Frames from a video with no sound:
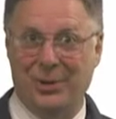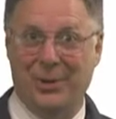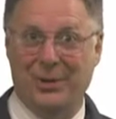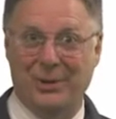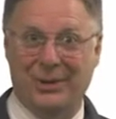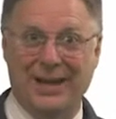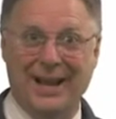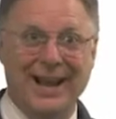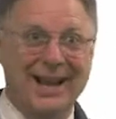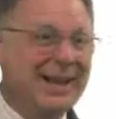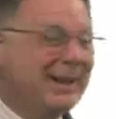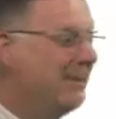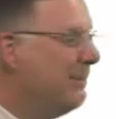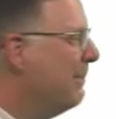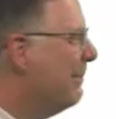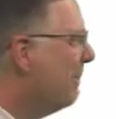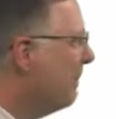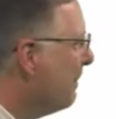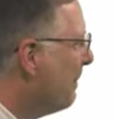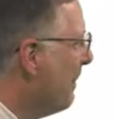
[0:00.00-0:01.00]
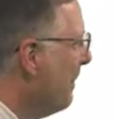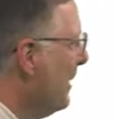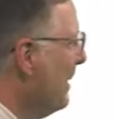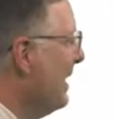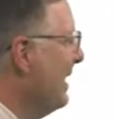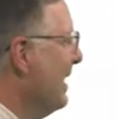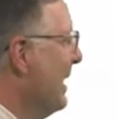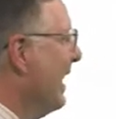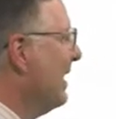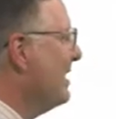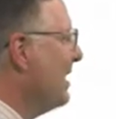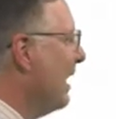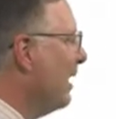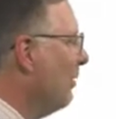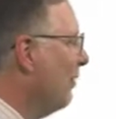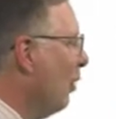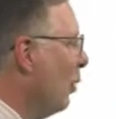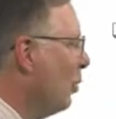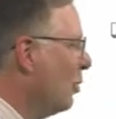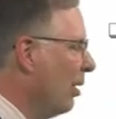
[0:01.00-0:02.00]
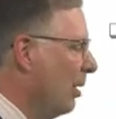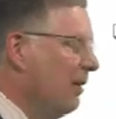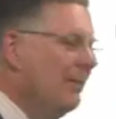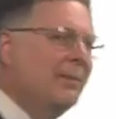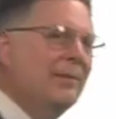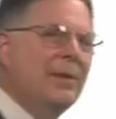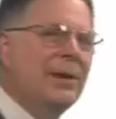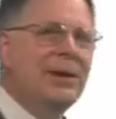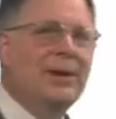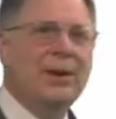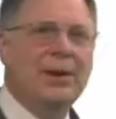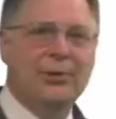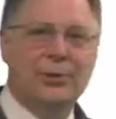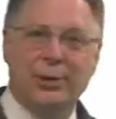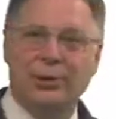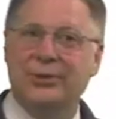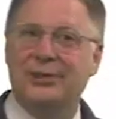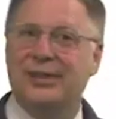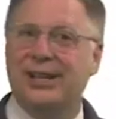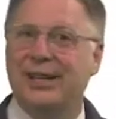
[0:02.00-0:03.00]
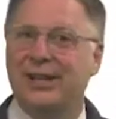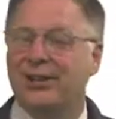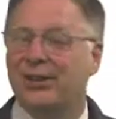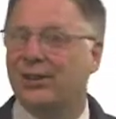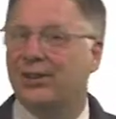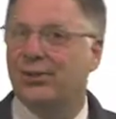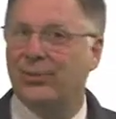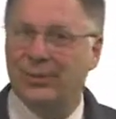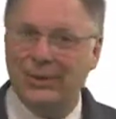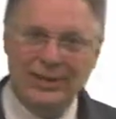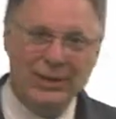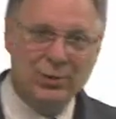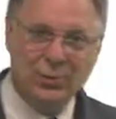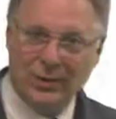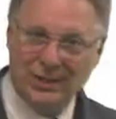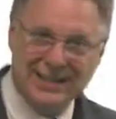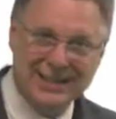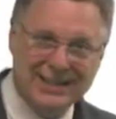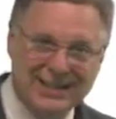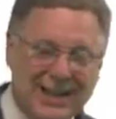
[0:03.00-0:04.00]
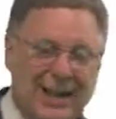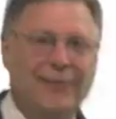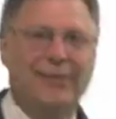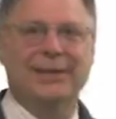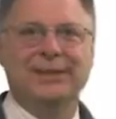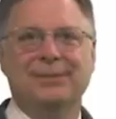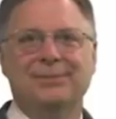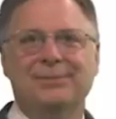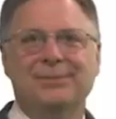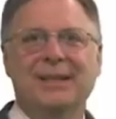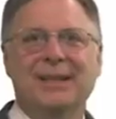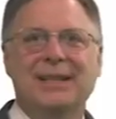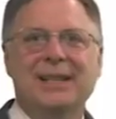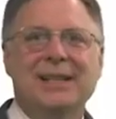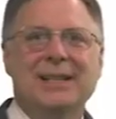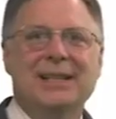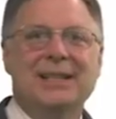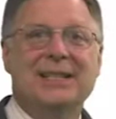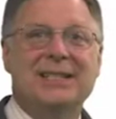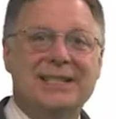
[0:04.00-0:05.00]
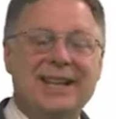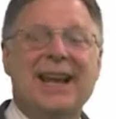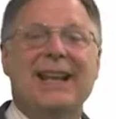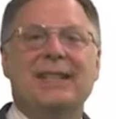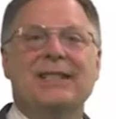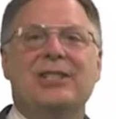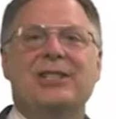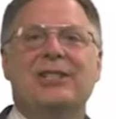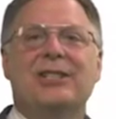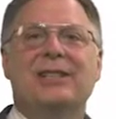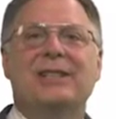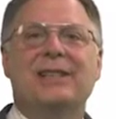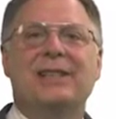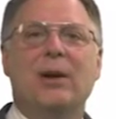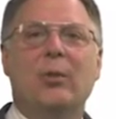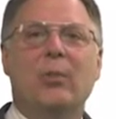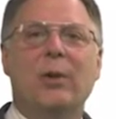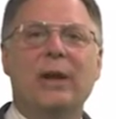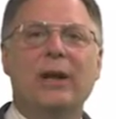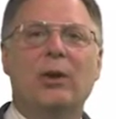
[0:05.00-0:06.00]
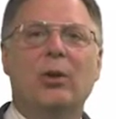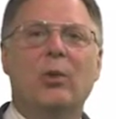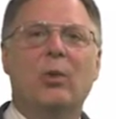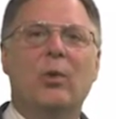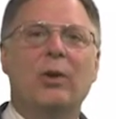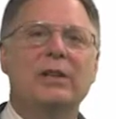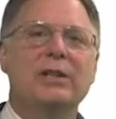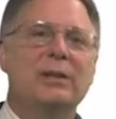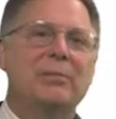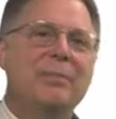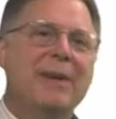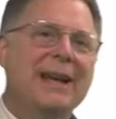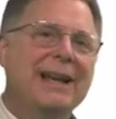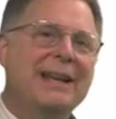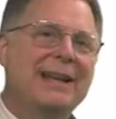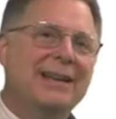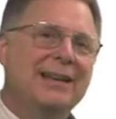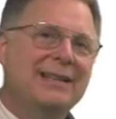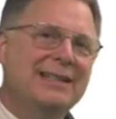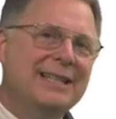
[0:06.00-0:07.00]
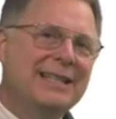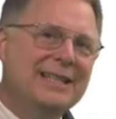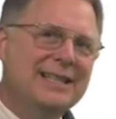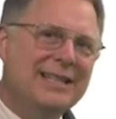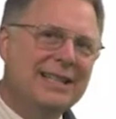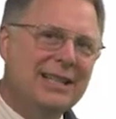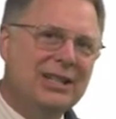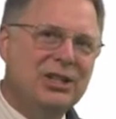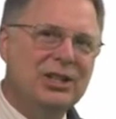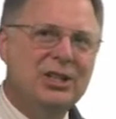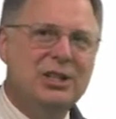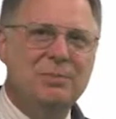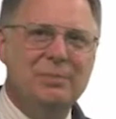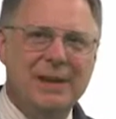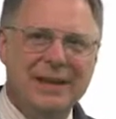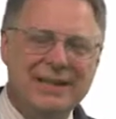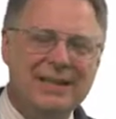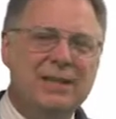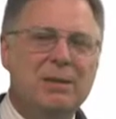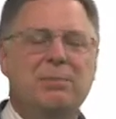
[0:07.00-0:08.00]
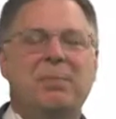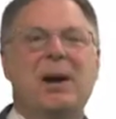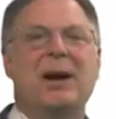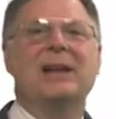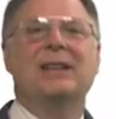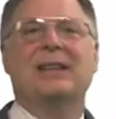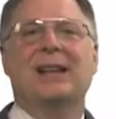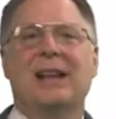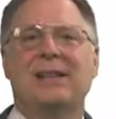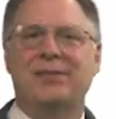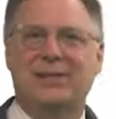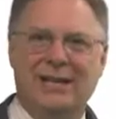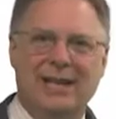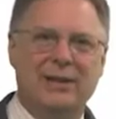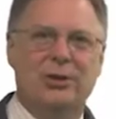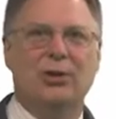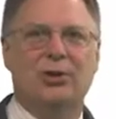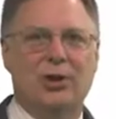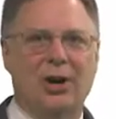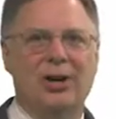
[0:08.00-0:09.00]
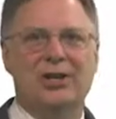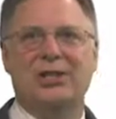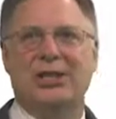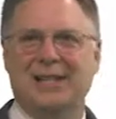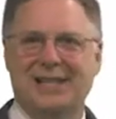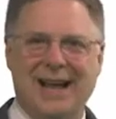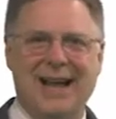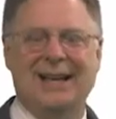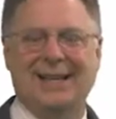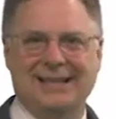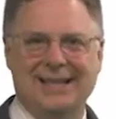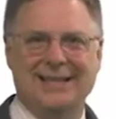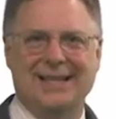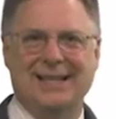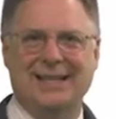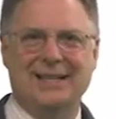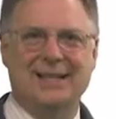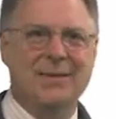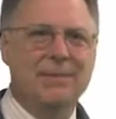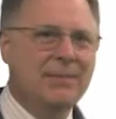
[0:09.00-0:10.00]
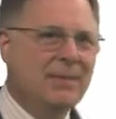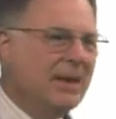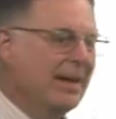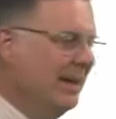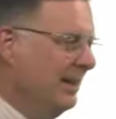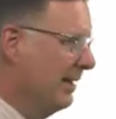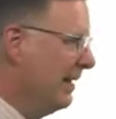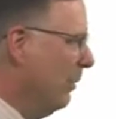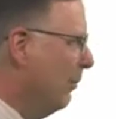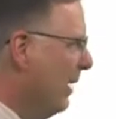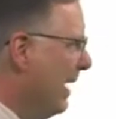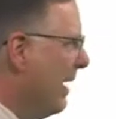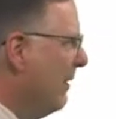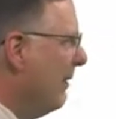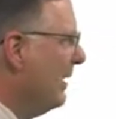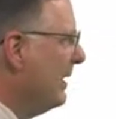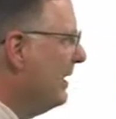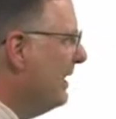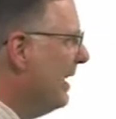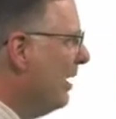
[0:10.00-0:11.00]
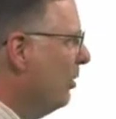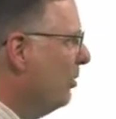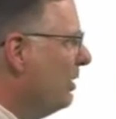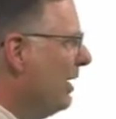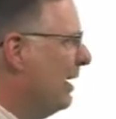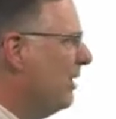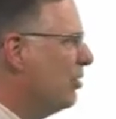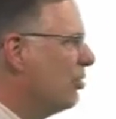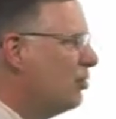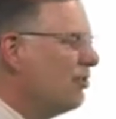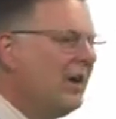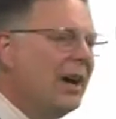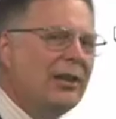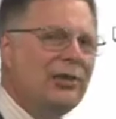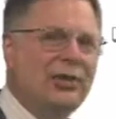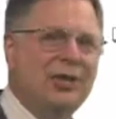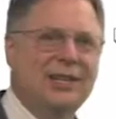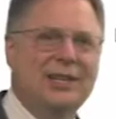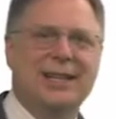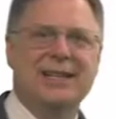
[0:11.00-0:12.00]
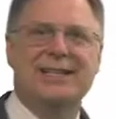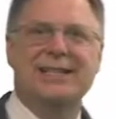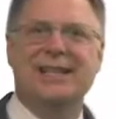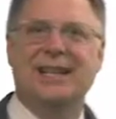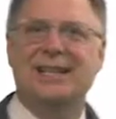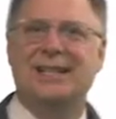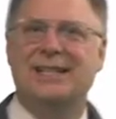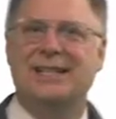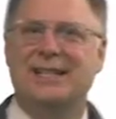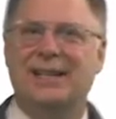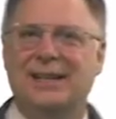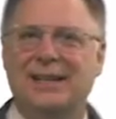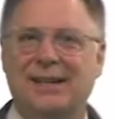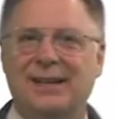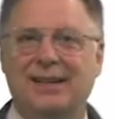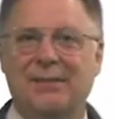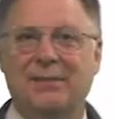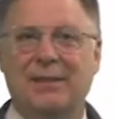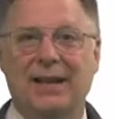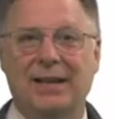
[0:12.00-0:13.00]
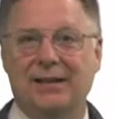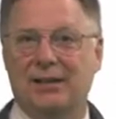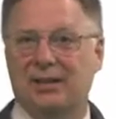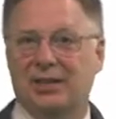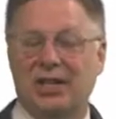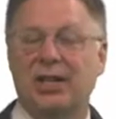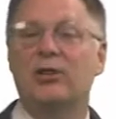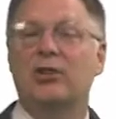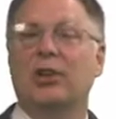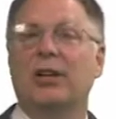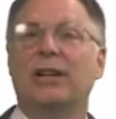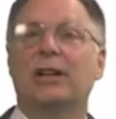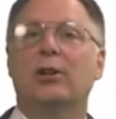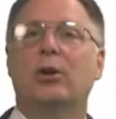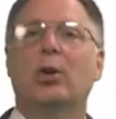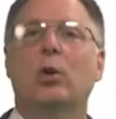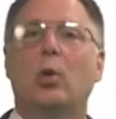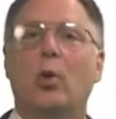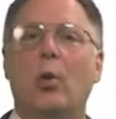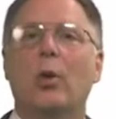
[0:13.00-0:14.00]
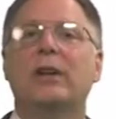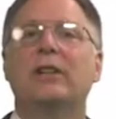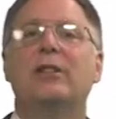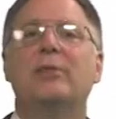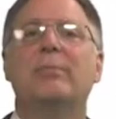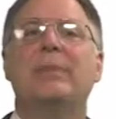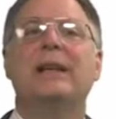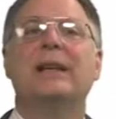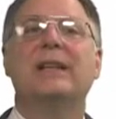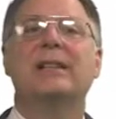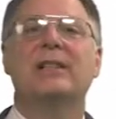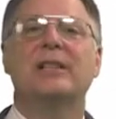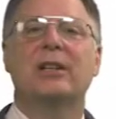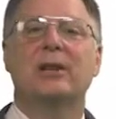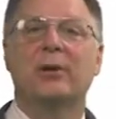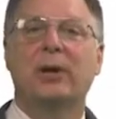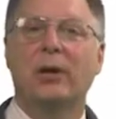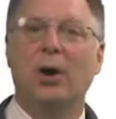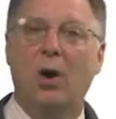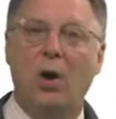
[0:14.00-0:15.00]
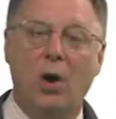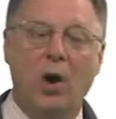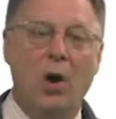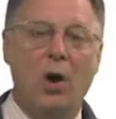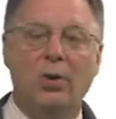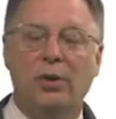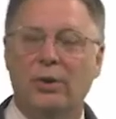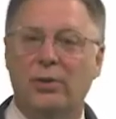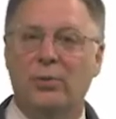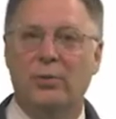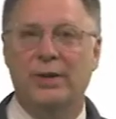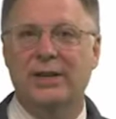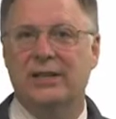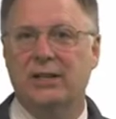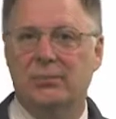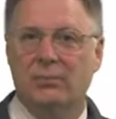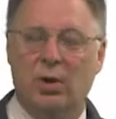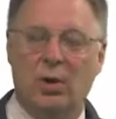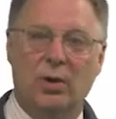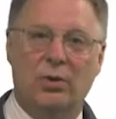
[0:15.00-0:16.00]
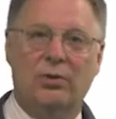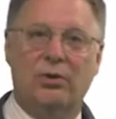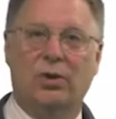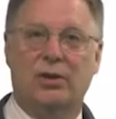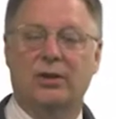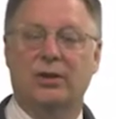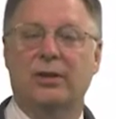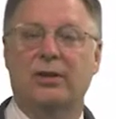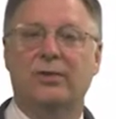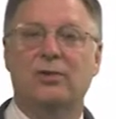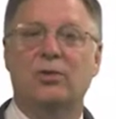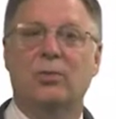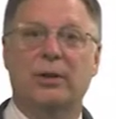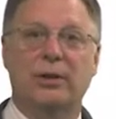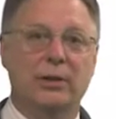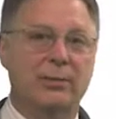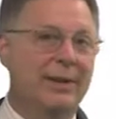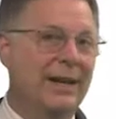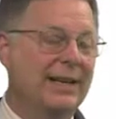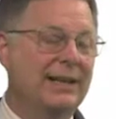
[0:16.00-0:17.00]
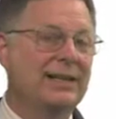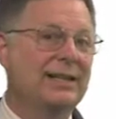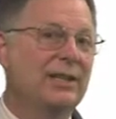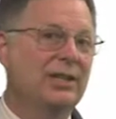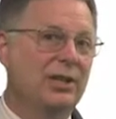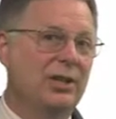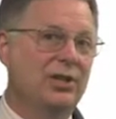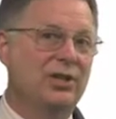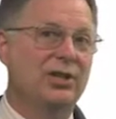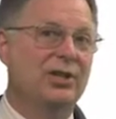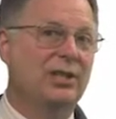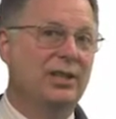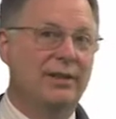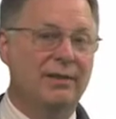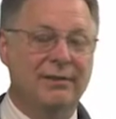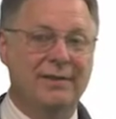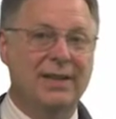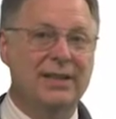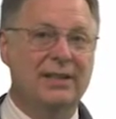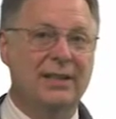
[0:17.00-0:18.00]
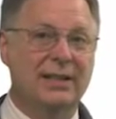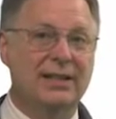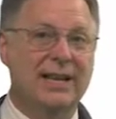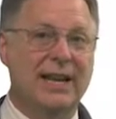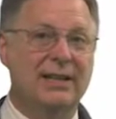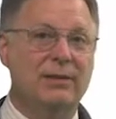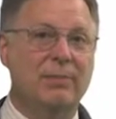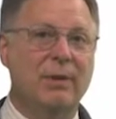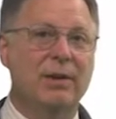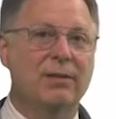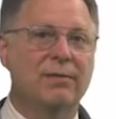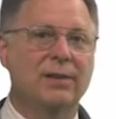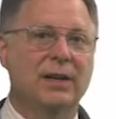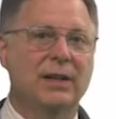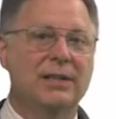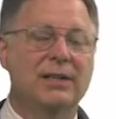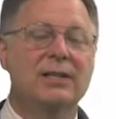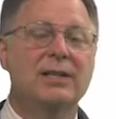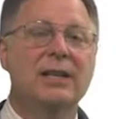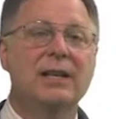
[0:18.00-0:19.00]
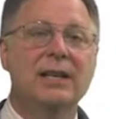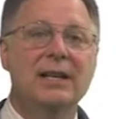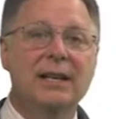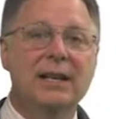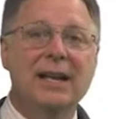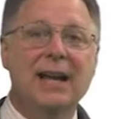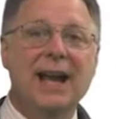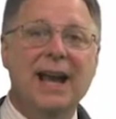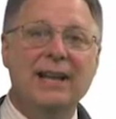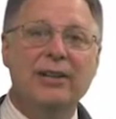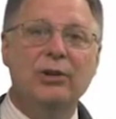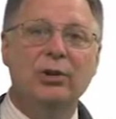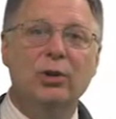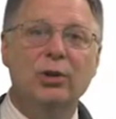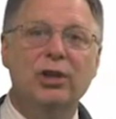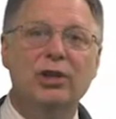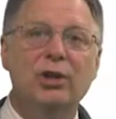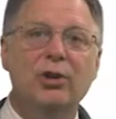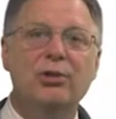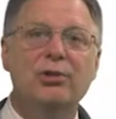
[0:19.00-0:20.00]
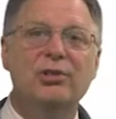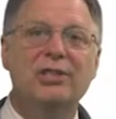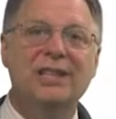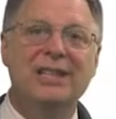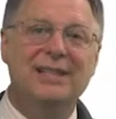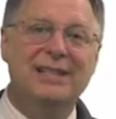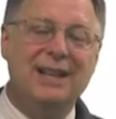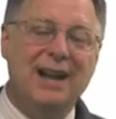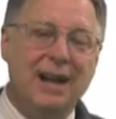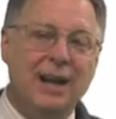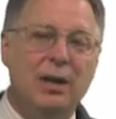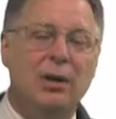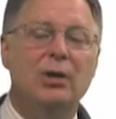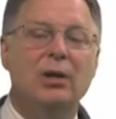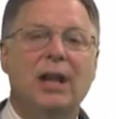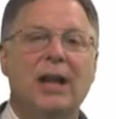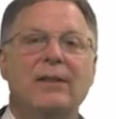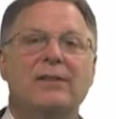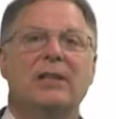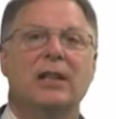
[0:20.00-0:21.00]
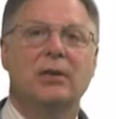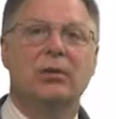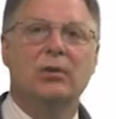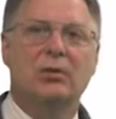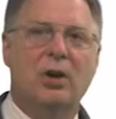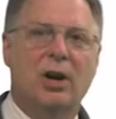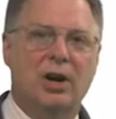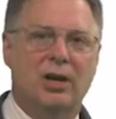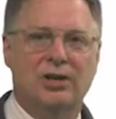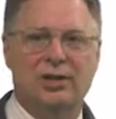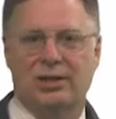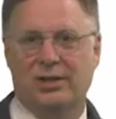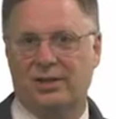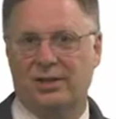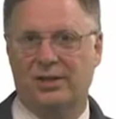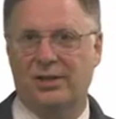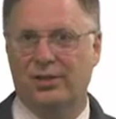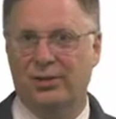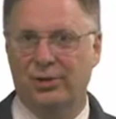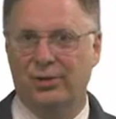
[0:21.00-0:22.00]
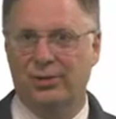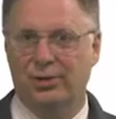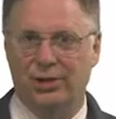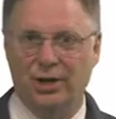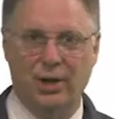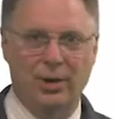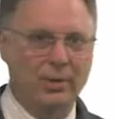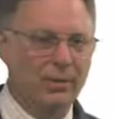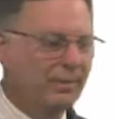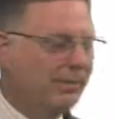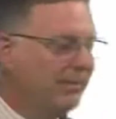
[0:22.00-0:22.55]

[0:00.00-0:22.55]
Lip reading: okay? Executive Order 13327 states that we are going to make decisions based upon life cycle cost analyses. Then we have a DOD instruction that says that essentially you're going to be considering all of the reasonable alternatives when you're making decisions and investing taxpayer funds, and you're going to use the entire life cycle costs to do so.